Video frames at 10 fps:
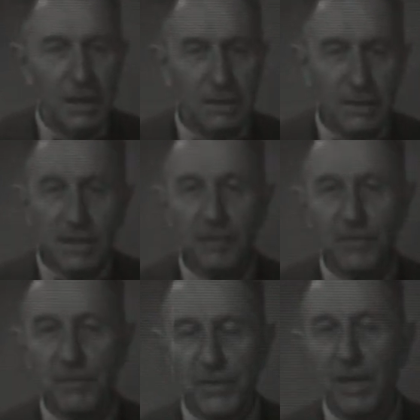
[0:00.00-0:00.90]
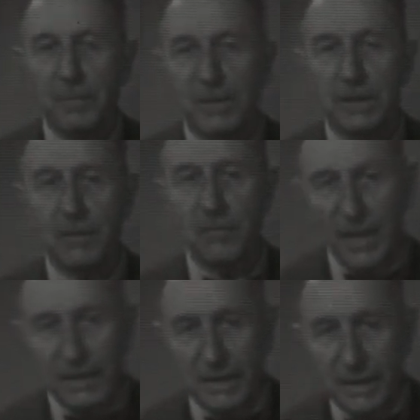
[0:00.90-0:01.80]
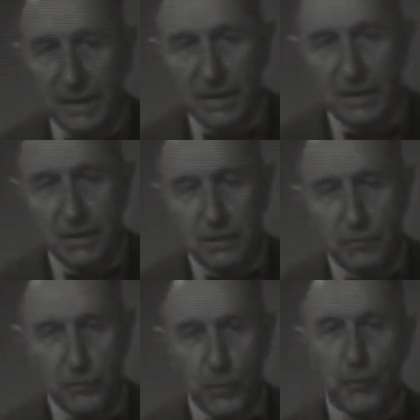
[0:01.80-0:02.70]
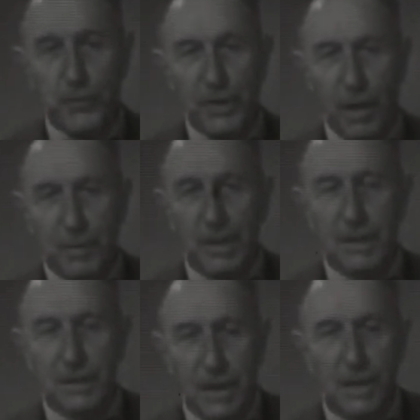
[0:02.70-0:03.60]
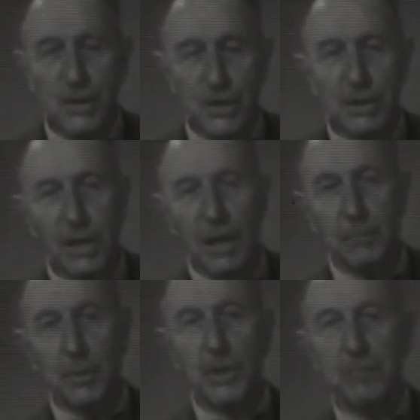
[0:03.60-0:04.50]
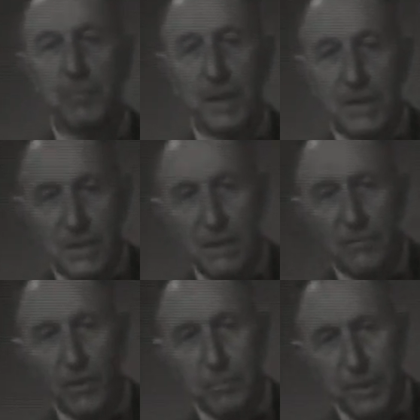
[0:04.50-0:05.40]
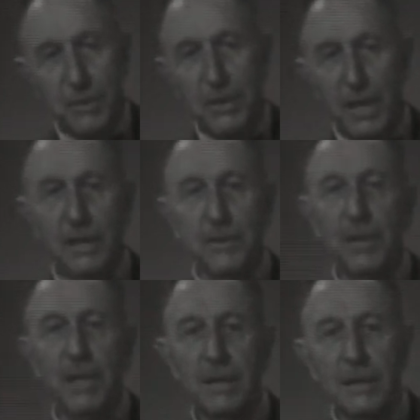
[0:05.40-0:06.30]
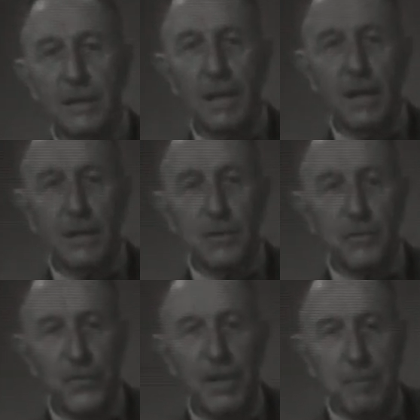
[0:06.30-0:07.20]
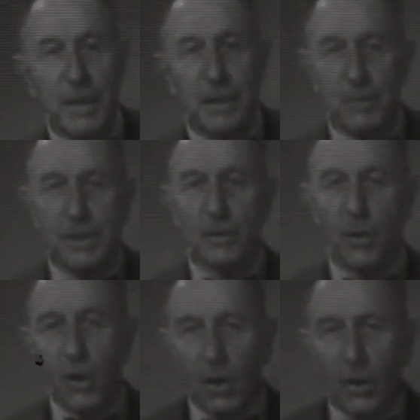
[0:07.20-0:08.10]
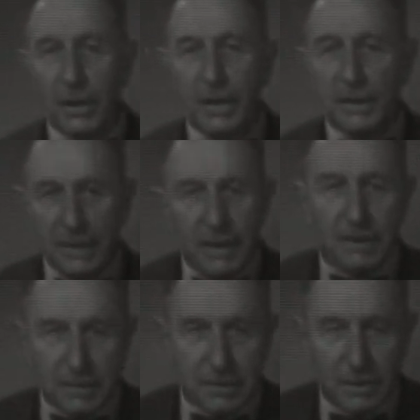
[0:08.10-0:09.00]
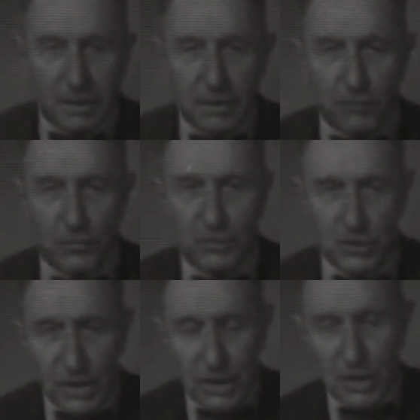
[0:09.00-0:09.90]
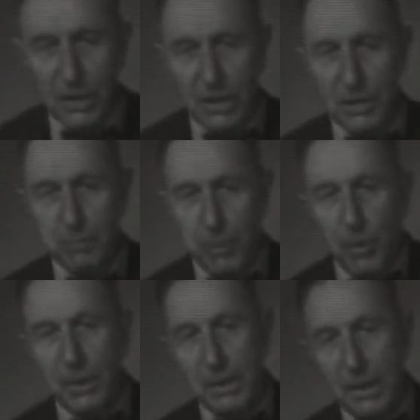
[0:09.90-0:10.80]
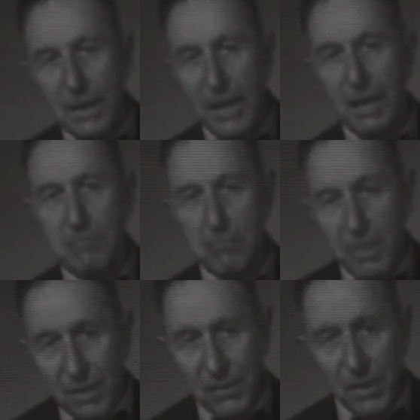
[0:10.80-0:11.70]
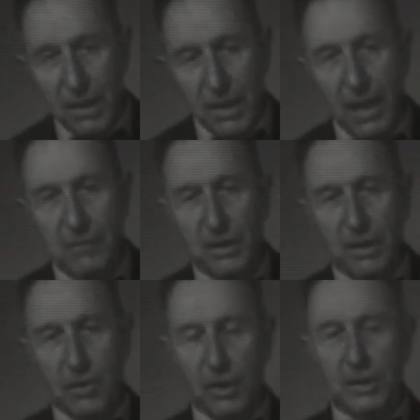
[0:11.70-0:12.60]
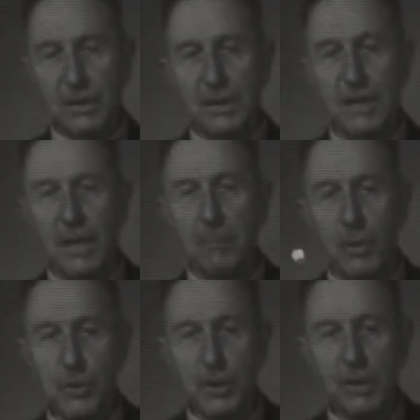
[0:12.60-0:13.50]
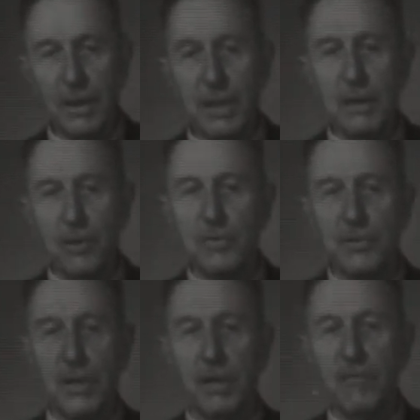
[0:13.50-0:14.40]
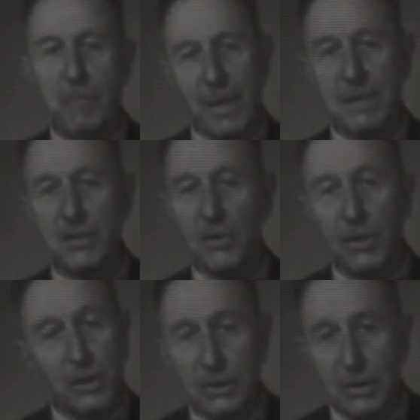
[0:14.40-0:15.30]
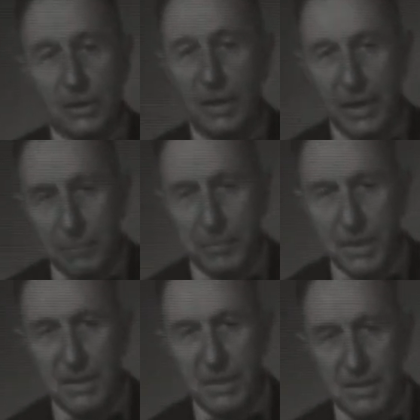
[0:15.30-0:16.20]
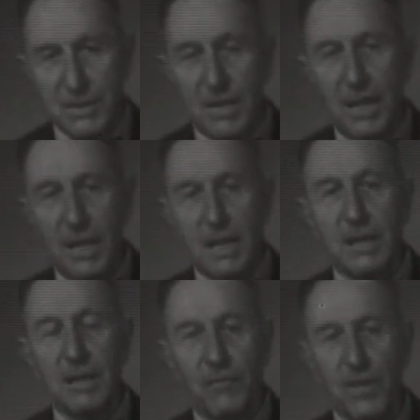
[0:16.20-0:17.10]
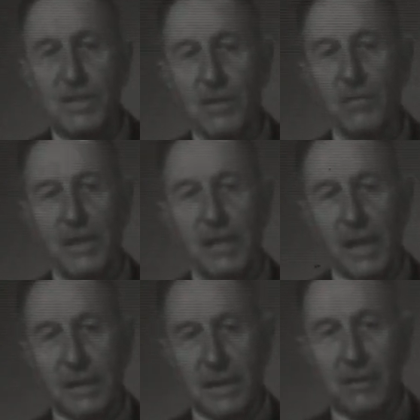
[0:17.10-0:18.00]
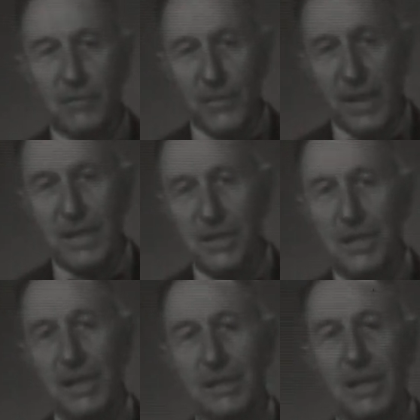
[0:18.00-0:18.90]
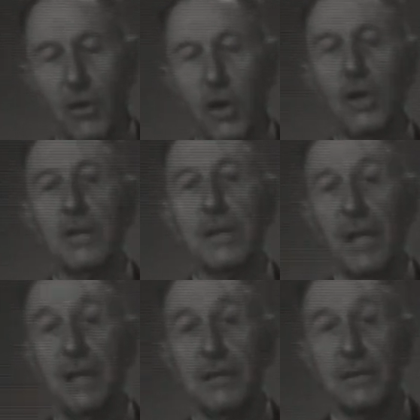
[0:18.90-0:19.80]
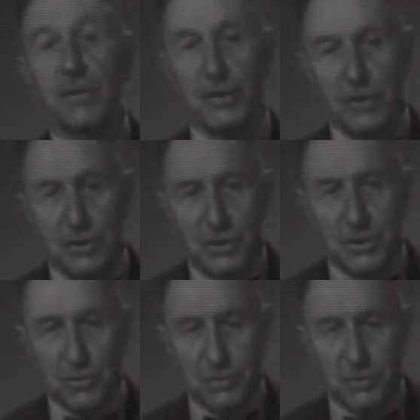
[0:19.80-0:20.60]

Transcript: Think of the phenomenon of lightning. Few phenomena in nature are more impressive or better calculated to fill man with awe and terror. For centuries, poetry and myth have recorded the emotional echoes of man's utter helplessness in the face of the lightning flash and the all-dreaded thunderstorm.